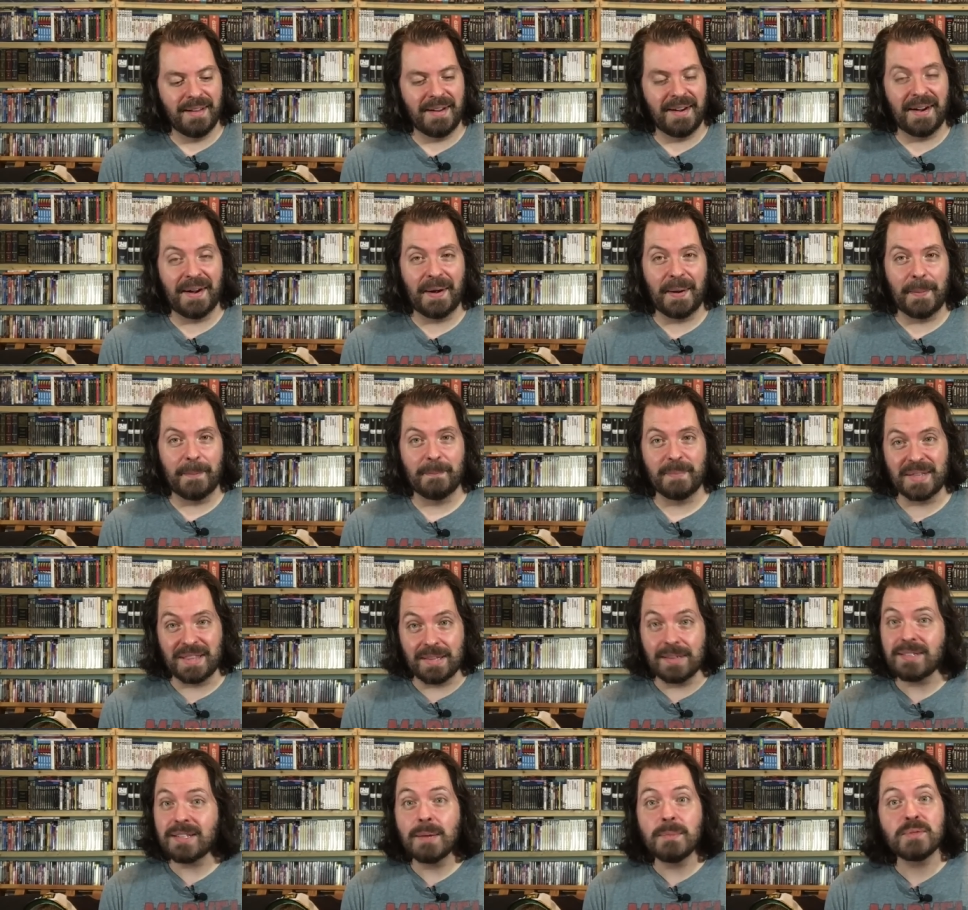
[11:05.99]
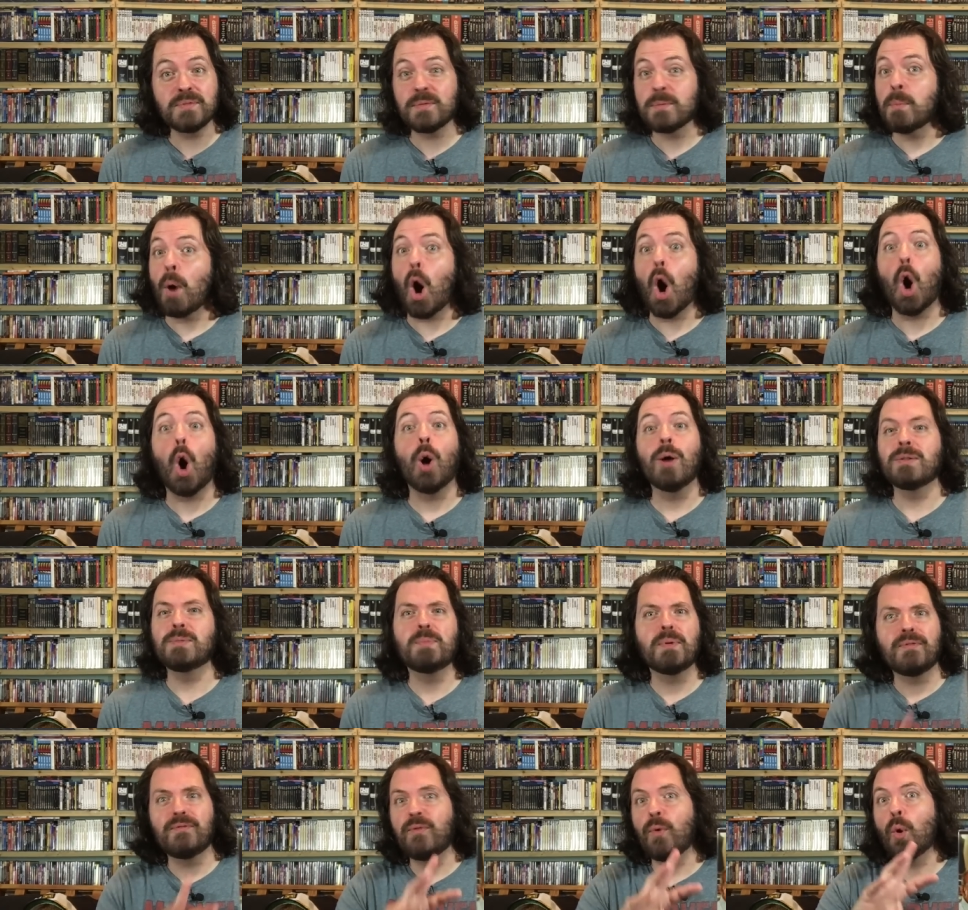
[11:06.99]
But this comes from all, it's
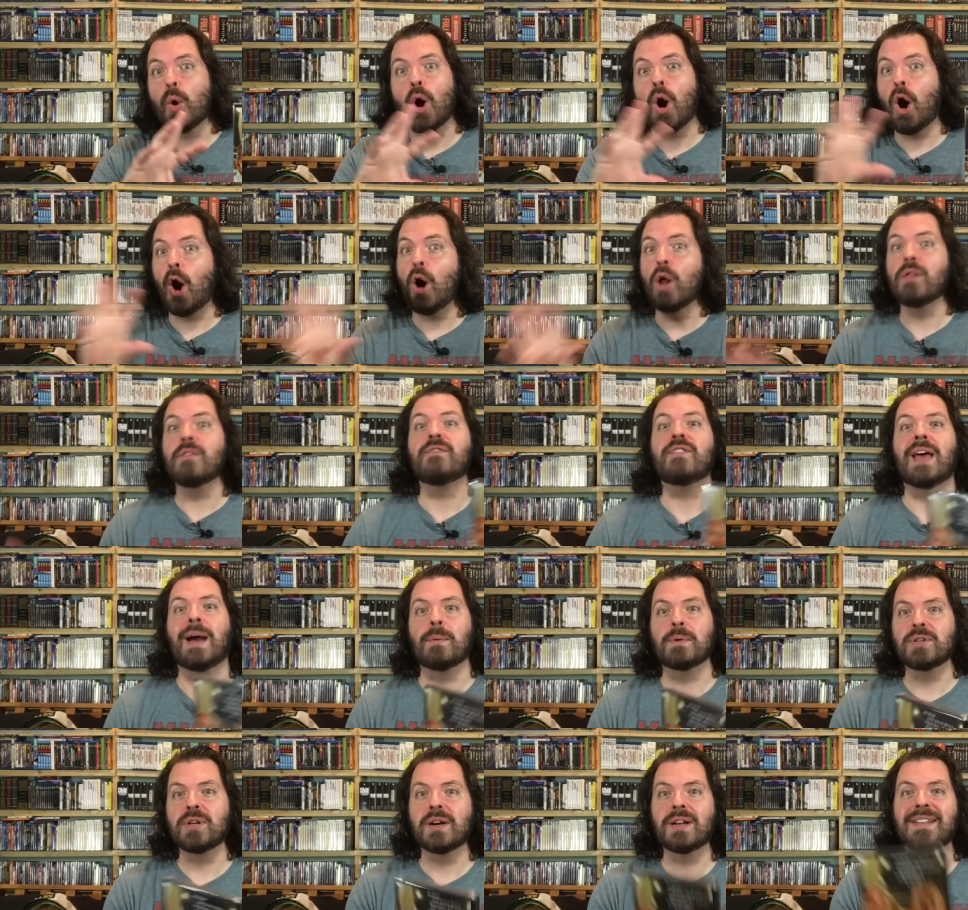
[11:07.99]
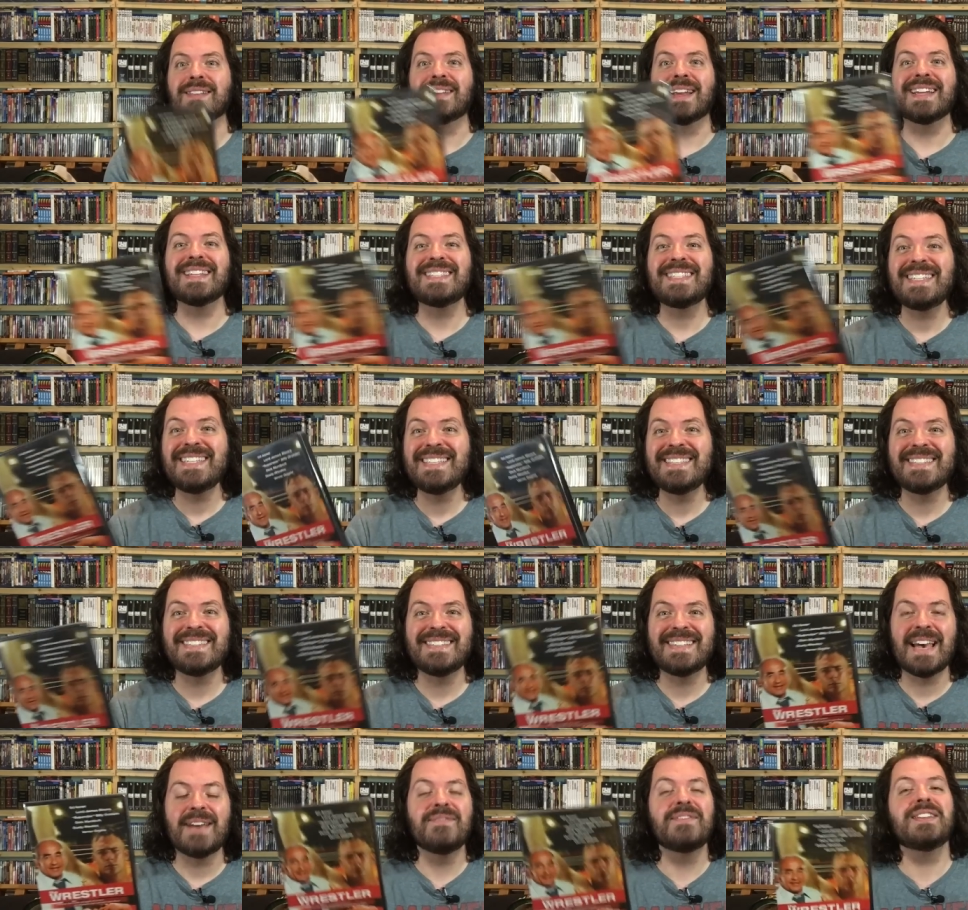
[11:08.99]
before all of that. We're talking in
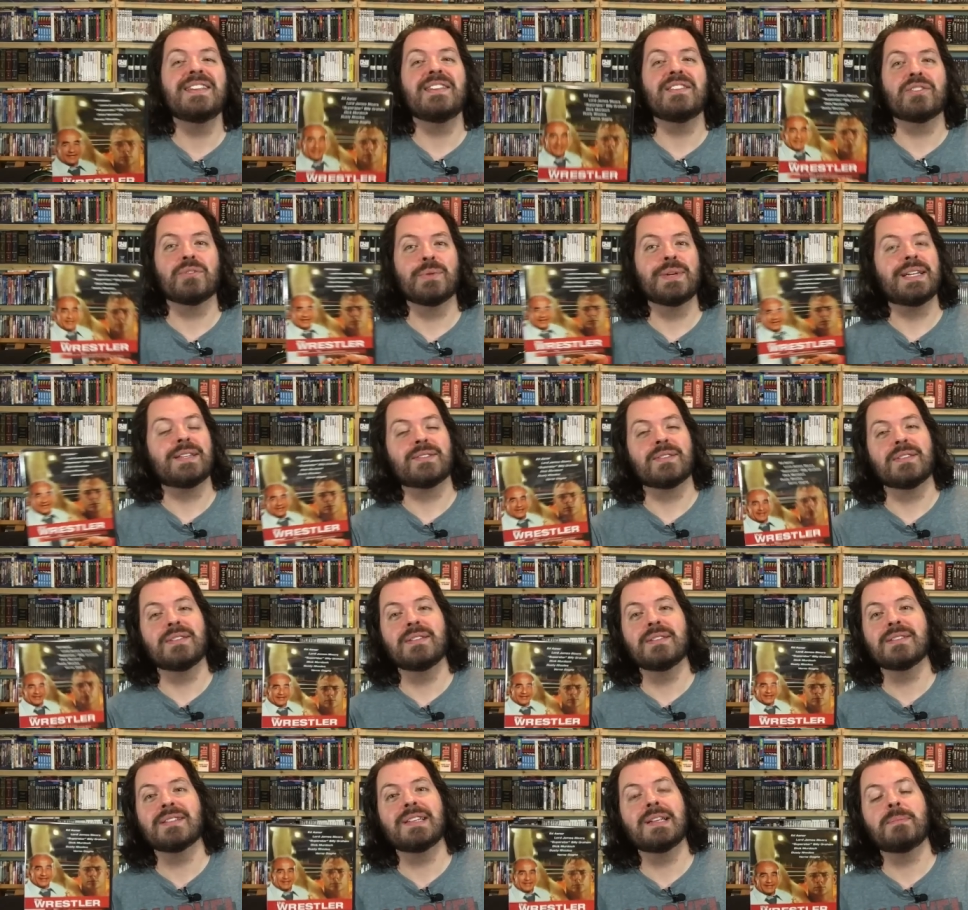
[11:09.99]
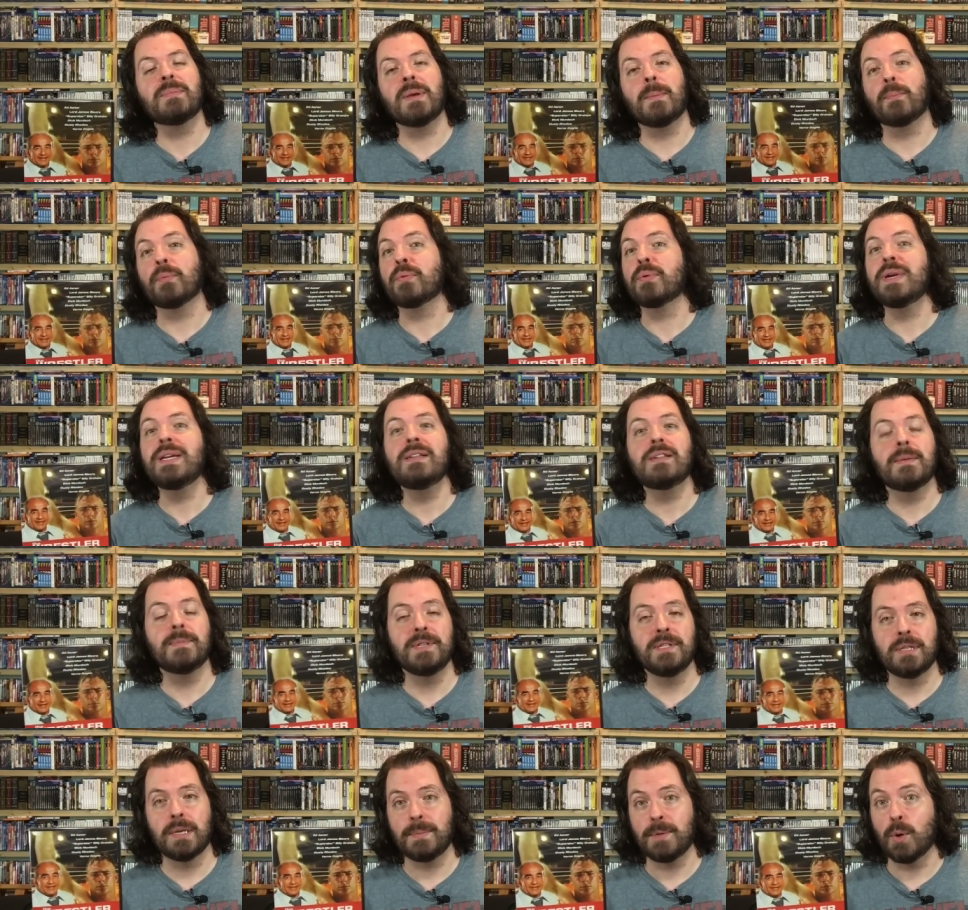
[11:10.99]
1973. So this is going to be
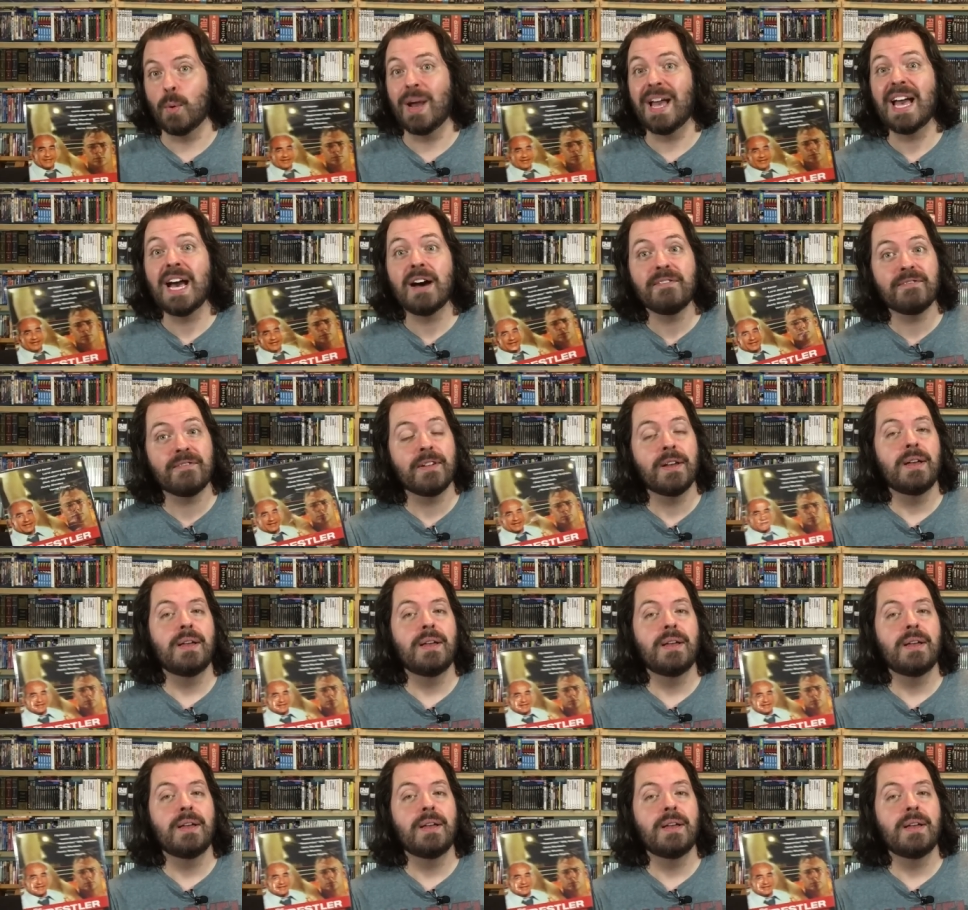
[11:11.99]
pre-WWF,